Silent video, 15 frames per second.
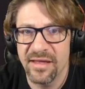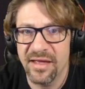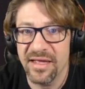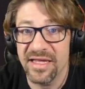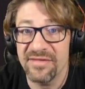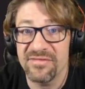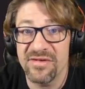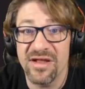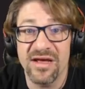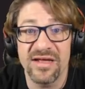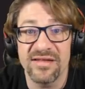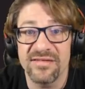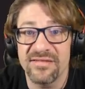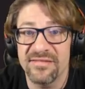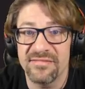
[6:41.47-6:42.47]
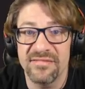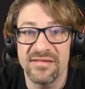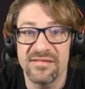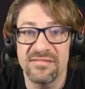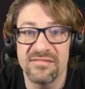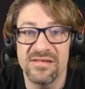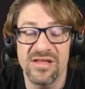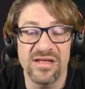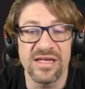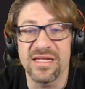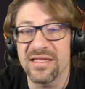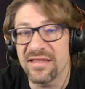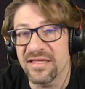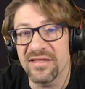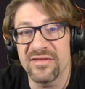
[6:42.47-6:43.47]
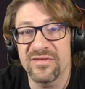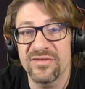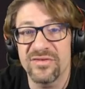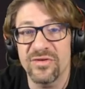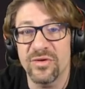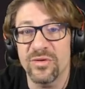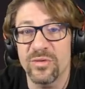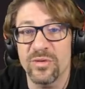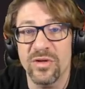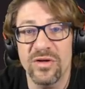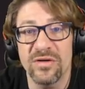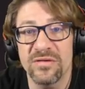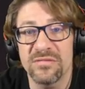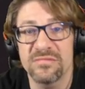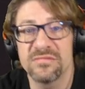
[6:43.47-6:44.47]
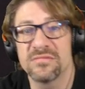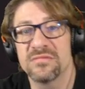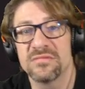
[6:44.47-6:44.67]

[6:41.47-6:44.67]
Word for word: I have not done anything in so long.